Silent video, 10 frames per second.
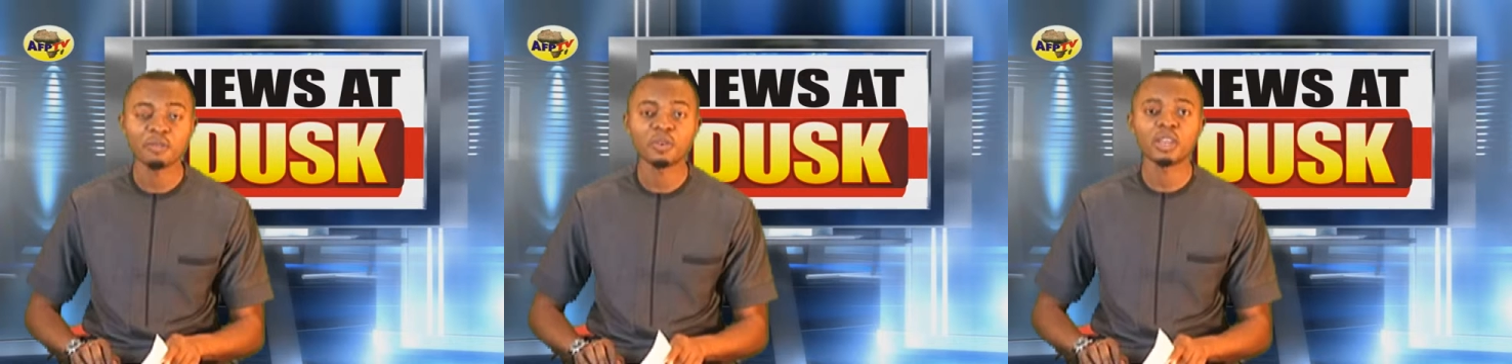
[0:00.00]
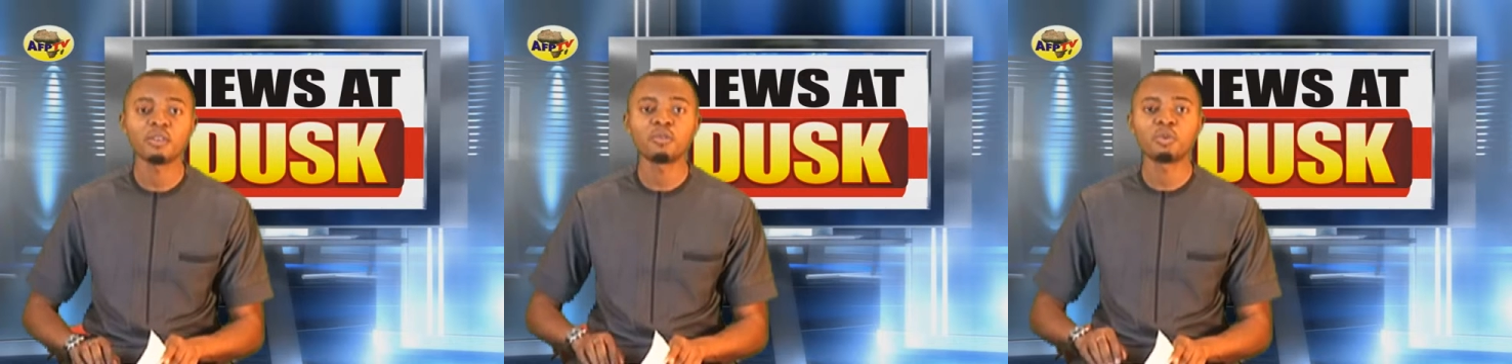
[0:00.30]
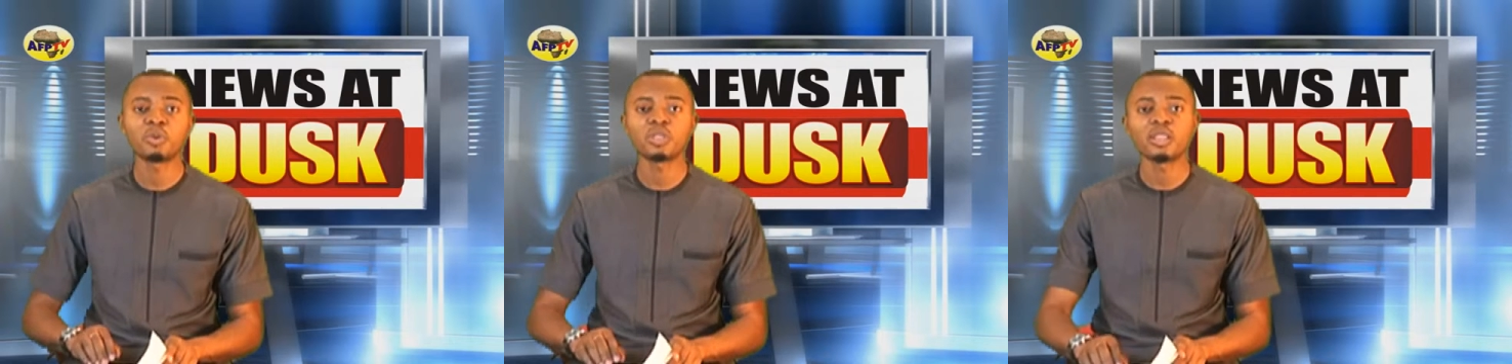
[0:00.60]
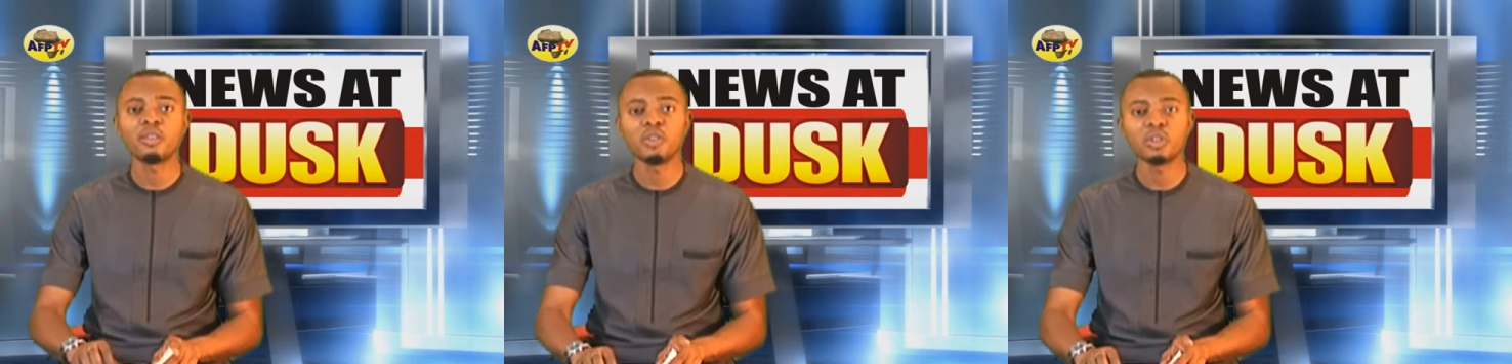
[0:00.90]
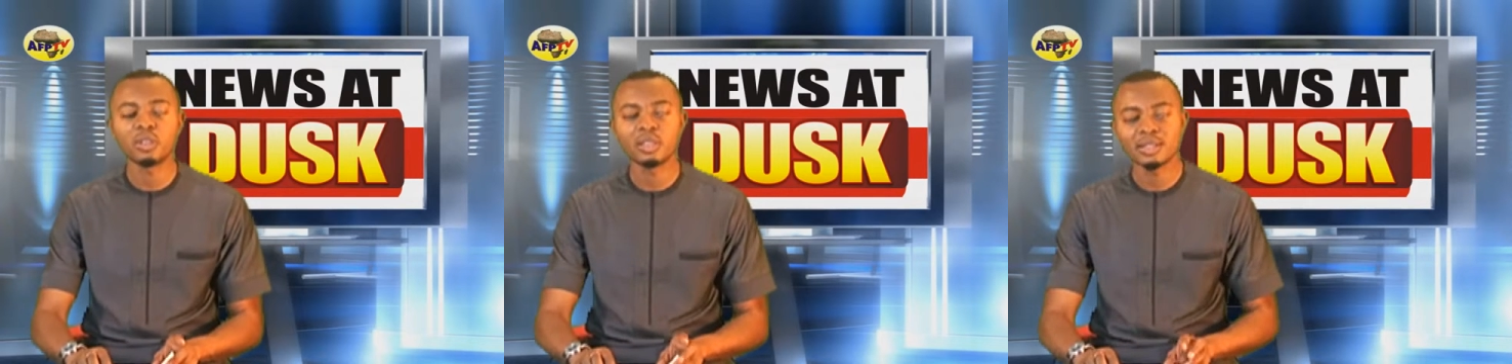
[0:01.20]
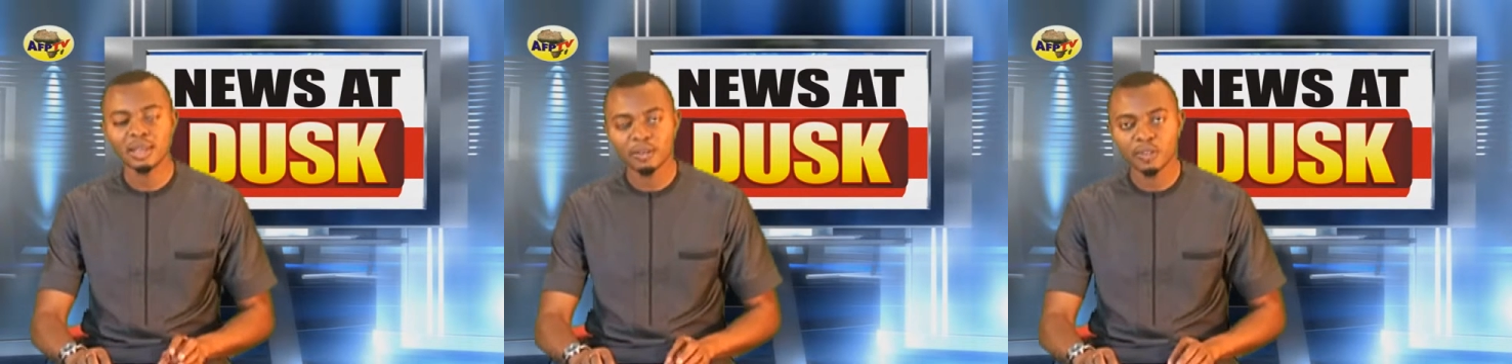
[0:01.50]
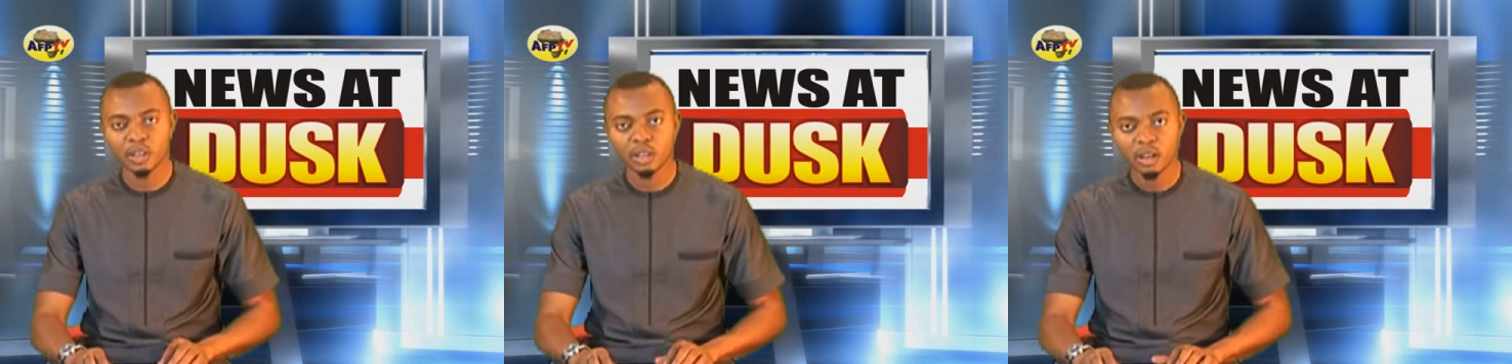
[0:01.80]
African Free Press Television this
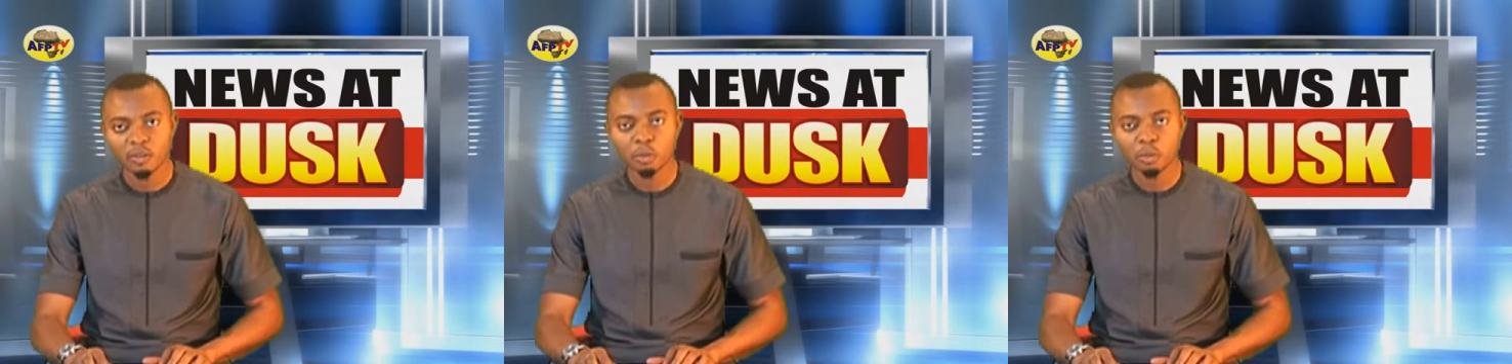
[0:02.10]
evening.